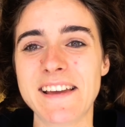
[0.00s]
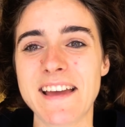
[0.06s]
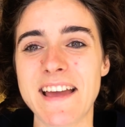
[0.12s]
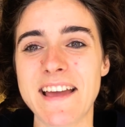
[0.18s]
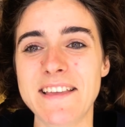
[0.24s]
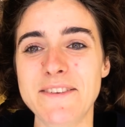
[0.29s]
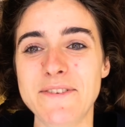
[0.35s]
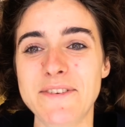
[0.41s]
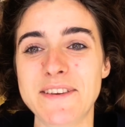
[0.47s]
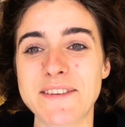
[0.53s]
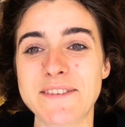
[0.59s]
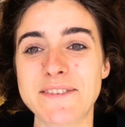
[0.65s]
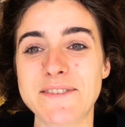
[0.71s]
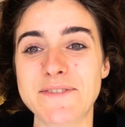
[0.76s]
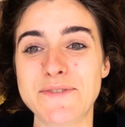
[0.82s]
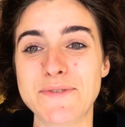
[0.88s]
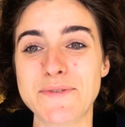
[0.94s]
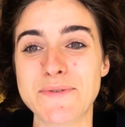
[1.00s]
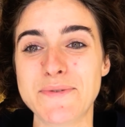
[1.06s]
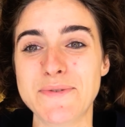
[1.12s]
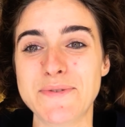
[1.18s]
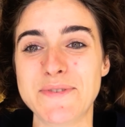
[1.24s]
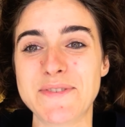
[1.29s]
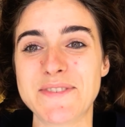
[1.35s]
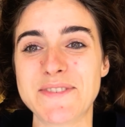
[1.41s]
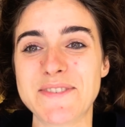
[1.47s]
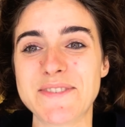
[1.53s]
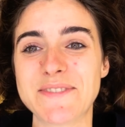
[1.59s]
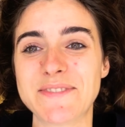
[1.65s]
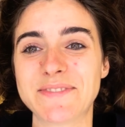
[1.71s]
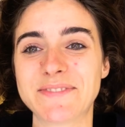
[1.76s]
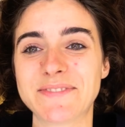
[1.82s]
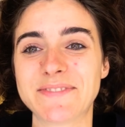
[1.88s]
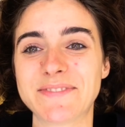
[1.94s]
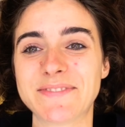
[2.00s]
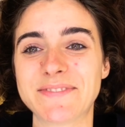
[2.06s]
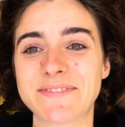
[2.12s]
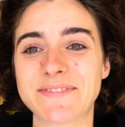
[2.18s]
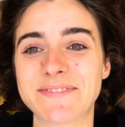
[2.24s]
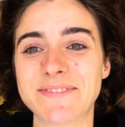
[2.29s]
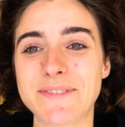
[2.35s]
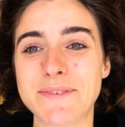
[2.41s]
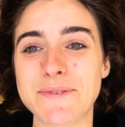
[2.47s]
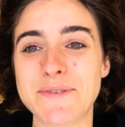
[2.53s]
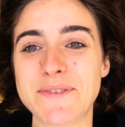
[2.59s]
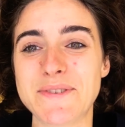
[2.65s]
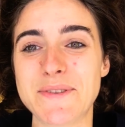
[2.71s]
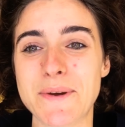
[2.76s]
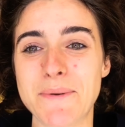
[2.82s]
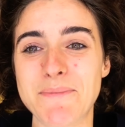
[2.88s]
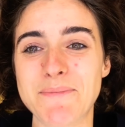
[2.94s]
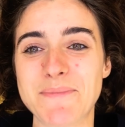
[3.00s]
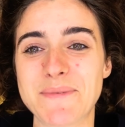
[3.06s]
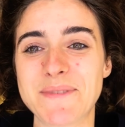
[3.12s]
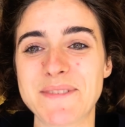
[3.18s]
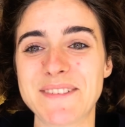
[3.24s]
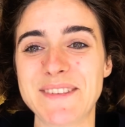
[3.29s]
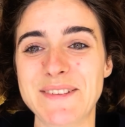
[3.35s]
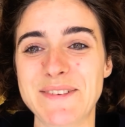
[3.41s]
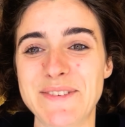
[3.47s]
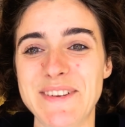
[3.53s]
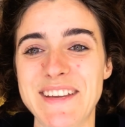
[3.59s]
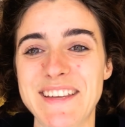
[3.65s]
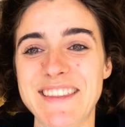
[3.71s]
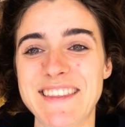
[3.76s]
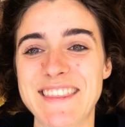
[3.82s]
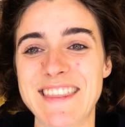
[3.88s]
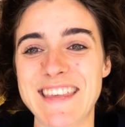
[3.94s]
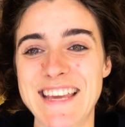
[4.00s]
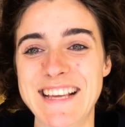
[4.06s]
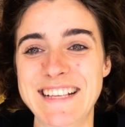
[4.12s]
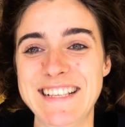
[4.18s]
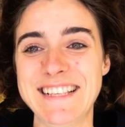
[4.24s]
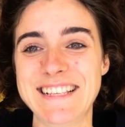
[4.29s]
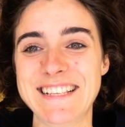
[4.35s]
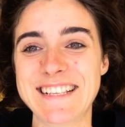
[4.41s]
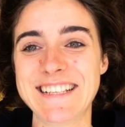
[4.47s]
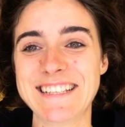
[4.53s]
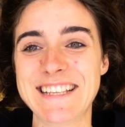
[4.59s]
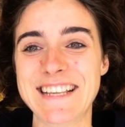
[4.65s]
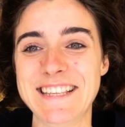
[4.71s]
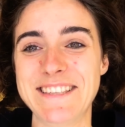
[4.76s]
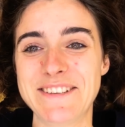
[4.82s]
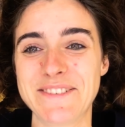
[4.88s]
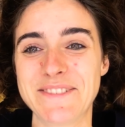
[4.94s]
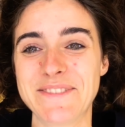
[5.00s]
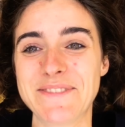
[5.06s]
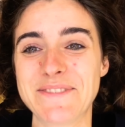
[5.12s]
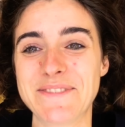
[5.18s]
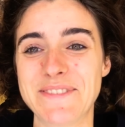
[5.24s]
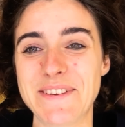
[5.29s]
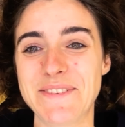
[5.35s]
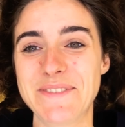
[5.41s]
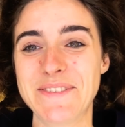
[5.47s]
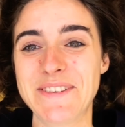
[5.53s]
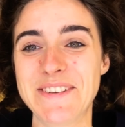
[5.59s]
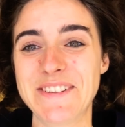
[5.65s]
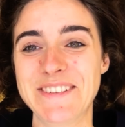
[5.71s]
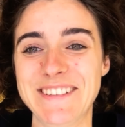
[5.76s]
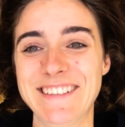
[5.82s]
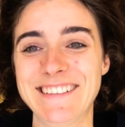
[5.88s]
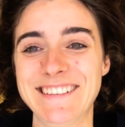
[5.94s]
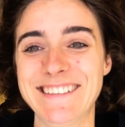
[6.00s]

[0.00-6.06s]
And you can choose to stop doing the things that don't feel good.